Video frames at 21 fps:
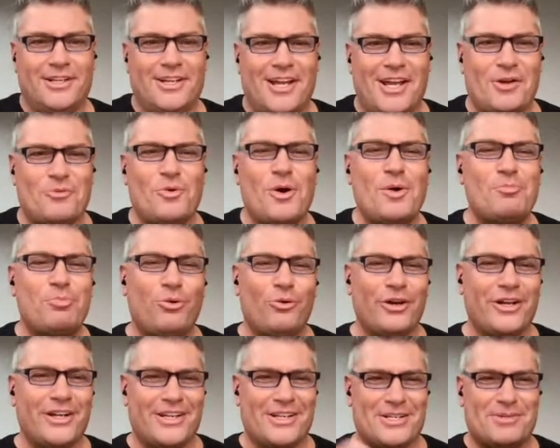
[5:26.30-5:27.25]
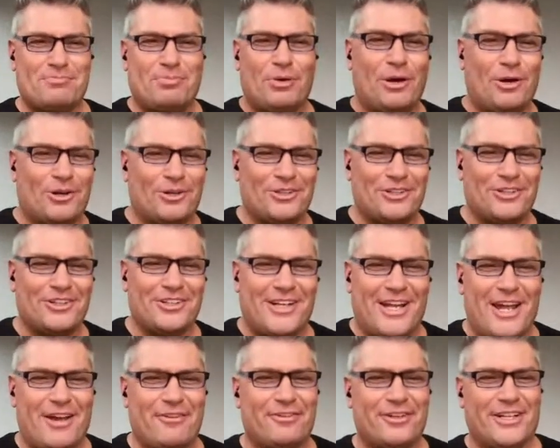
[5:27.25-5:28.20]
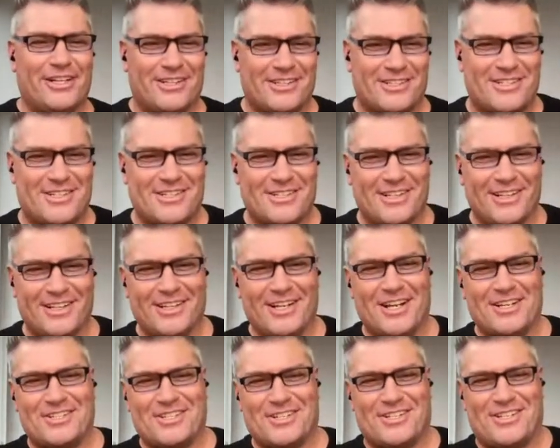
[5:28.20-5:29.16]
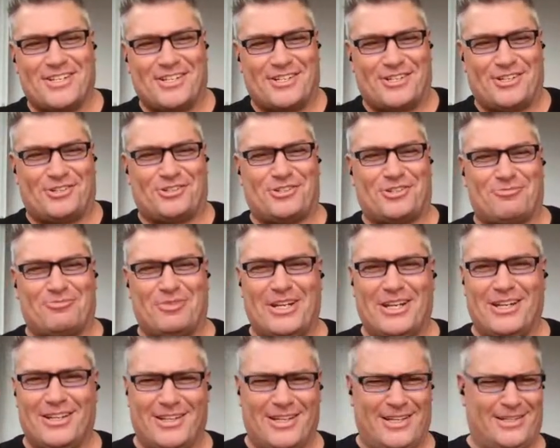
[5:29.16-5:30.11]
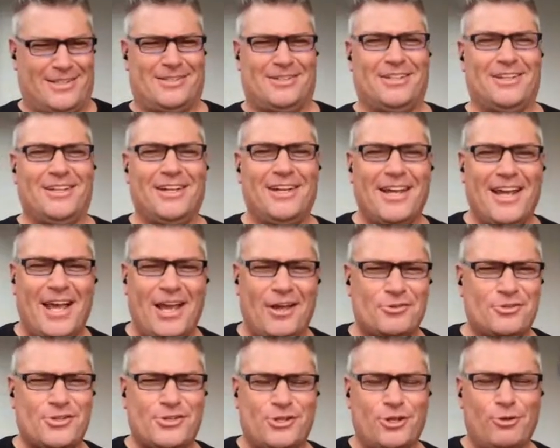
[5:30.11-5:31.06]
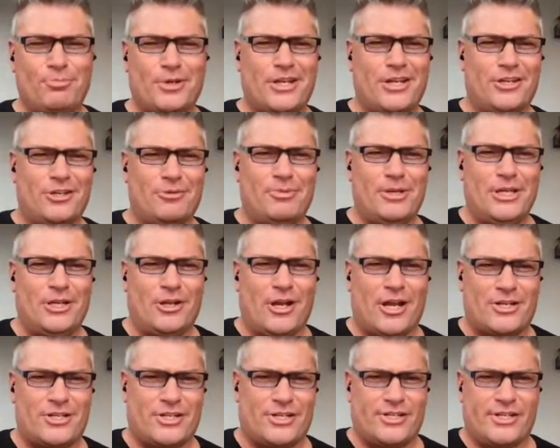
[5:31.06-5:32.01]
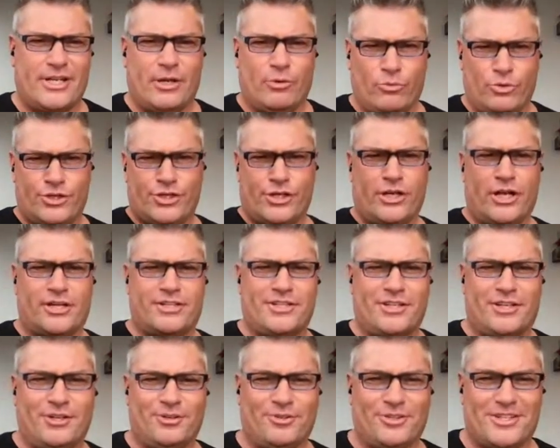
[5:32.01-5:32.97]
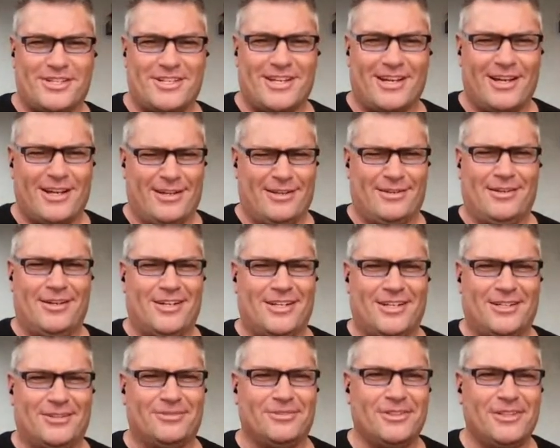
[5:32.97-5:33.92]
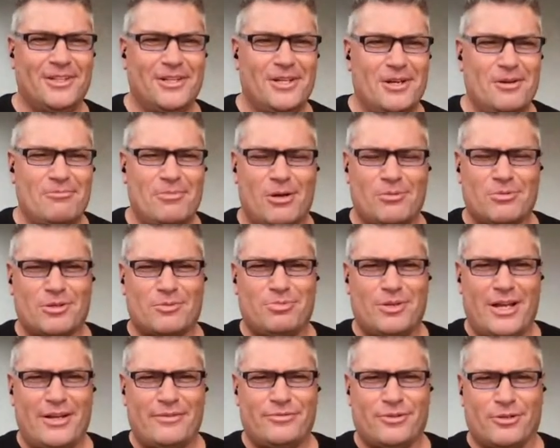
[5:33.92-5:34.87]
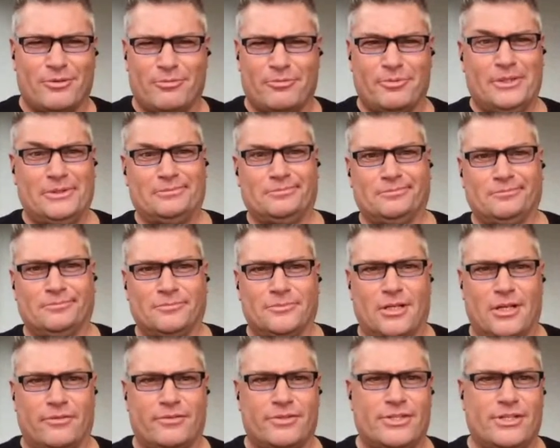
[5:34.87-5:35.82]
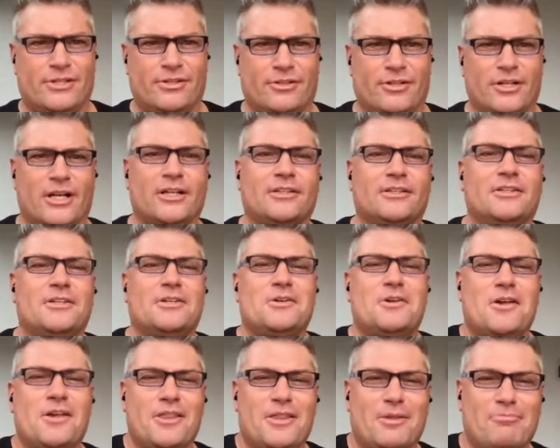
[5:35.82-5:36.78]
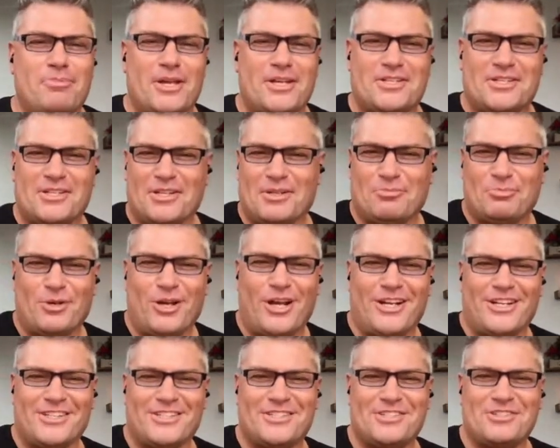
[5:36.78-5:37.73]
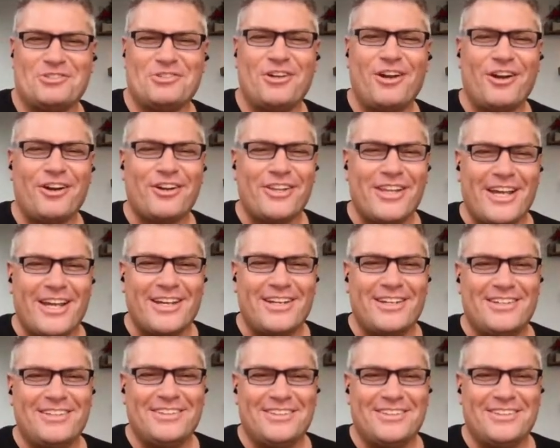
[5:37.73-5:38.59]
at what point is Parler evidence and not just social media? Like, how stupid can you be to actually say we should execute this guy on a public platform? I mean, obviously they're not the best and the brightest, are they?